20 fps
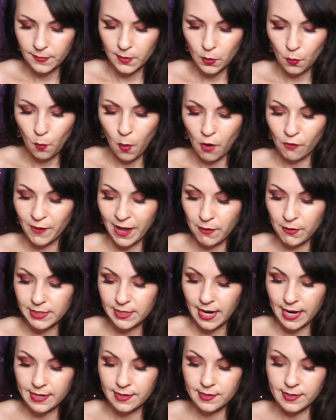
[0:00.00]
While
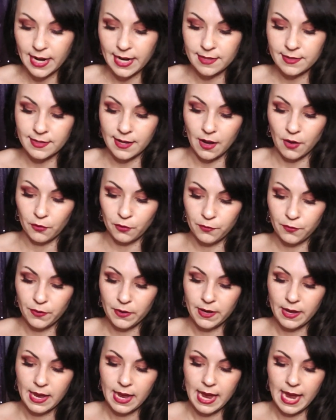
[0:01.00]
Valentine's Day itself
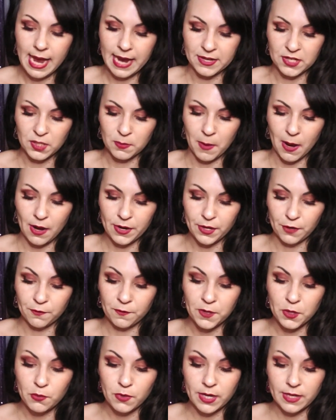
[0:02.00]
has spawned a
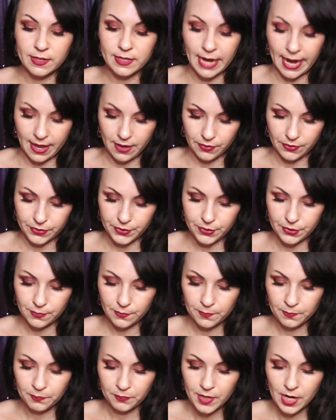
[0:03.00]
few good
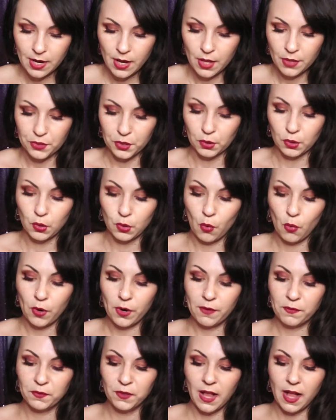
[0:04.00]
tales, the lore
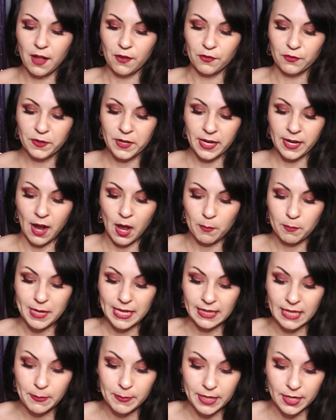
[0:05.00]
of love cannot be
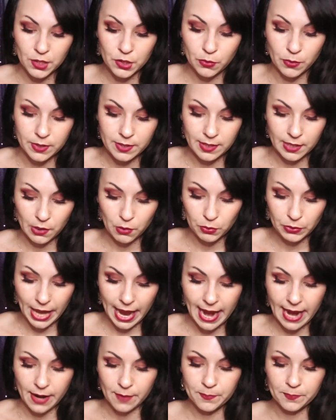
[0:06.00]
limited to a single
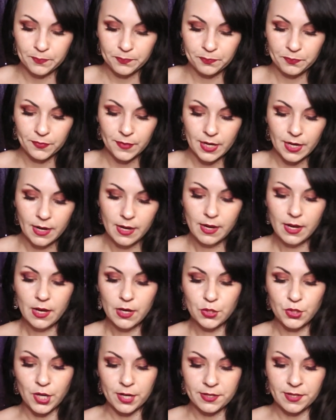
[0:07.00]
day.
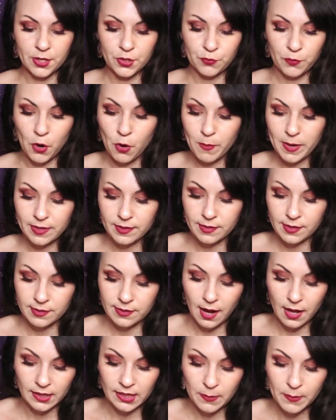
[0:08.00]
Just as romance is
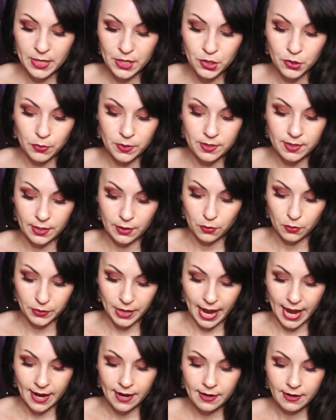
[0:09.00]
not limited to a single
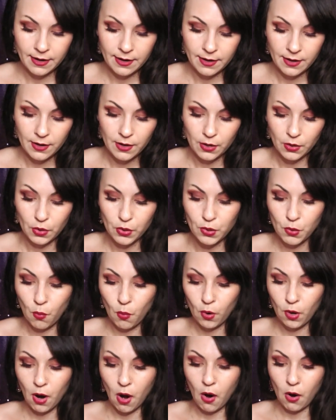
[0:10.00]
day,
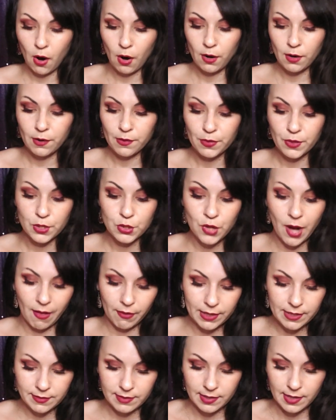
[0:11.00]
nor are the
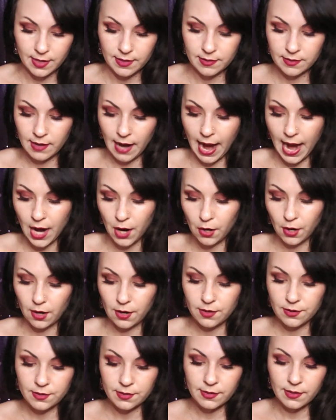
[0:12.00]
jealousies,
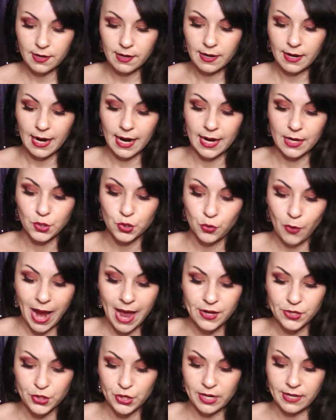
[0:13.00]
errors, and
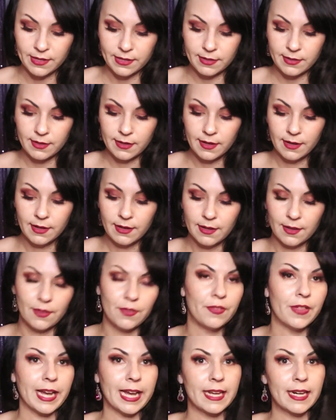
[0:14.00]
tragedies
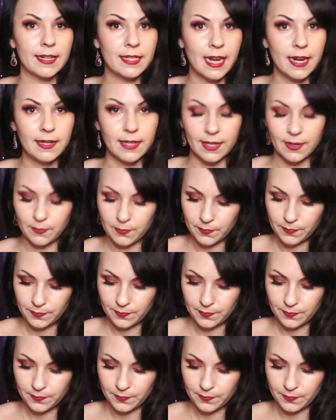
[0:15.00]
that can attend it.